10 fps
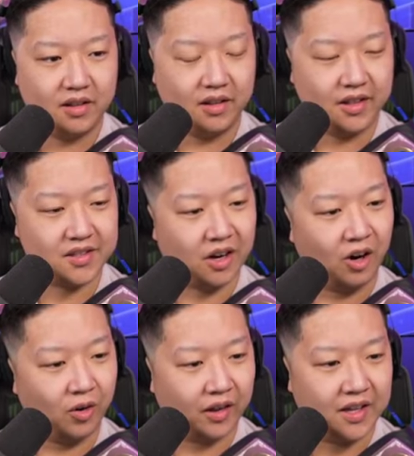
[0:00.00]
Look at this
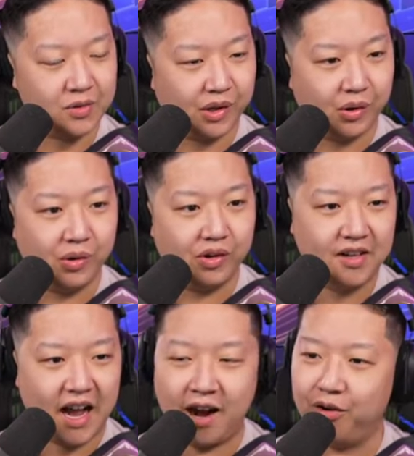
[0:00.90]
artwork. That's really cool.
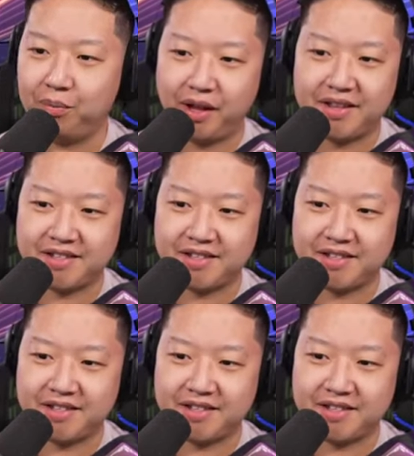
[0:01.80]
I would play this